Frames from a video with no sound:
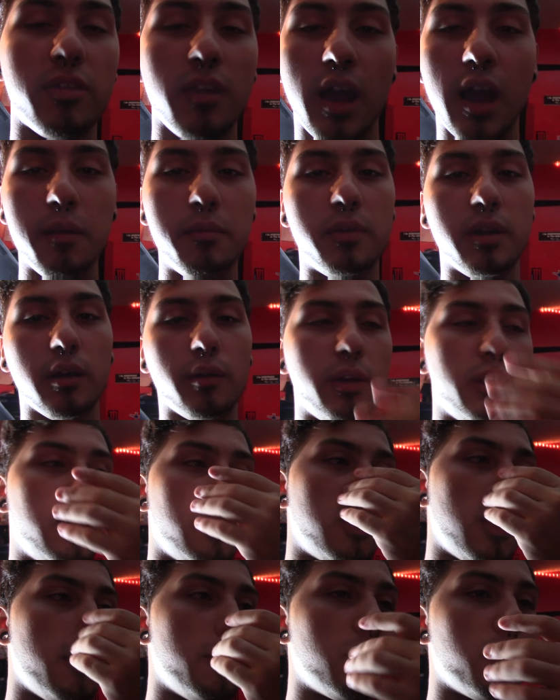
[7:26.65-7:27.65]
as iimjoeyy,
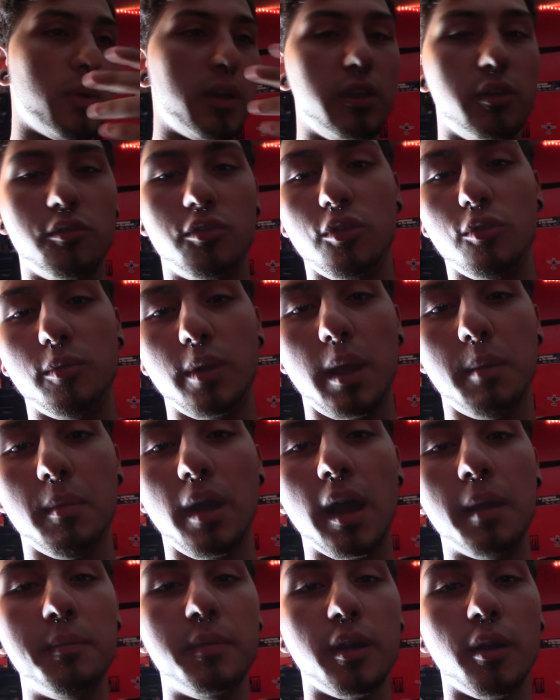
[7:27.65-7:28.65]
the same as my YouTube name,
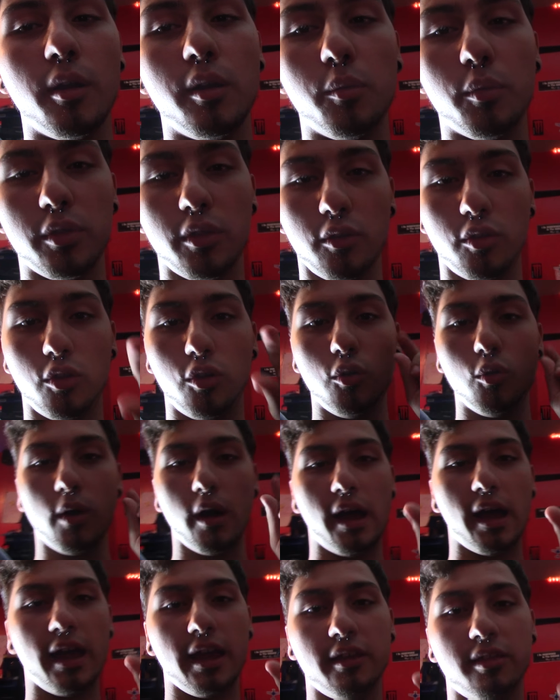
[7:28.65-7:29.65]
iimjoeyy, with the two
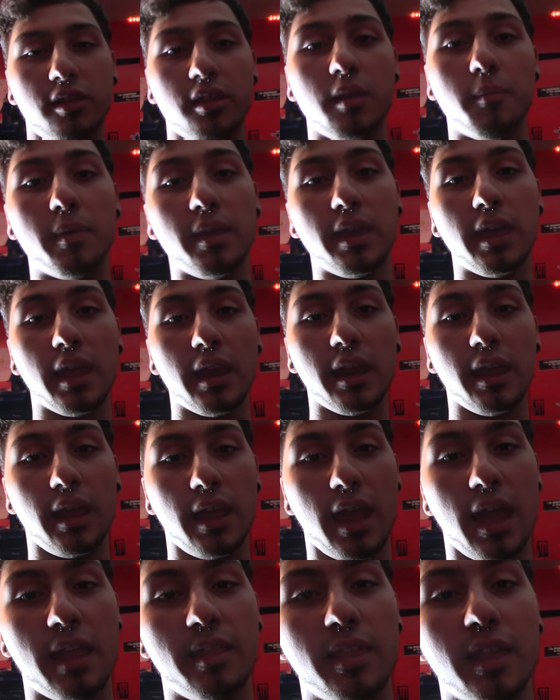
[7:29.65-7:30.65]
I's in the
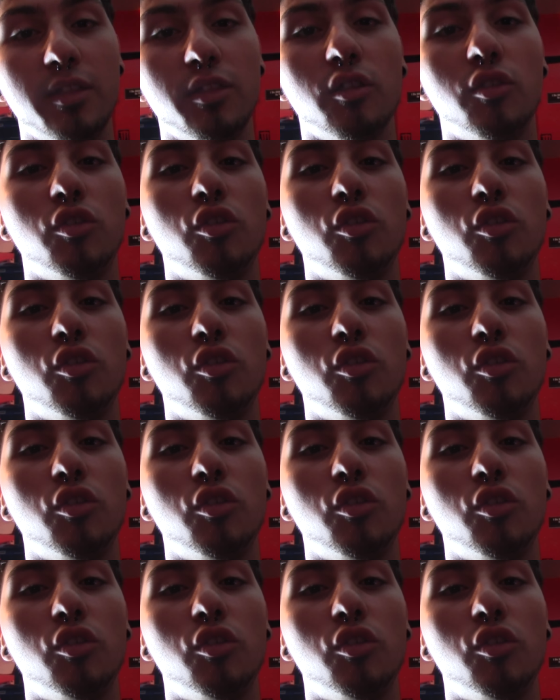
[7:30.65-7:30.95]
beginning and then the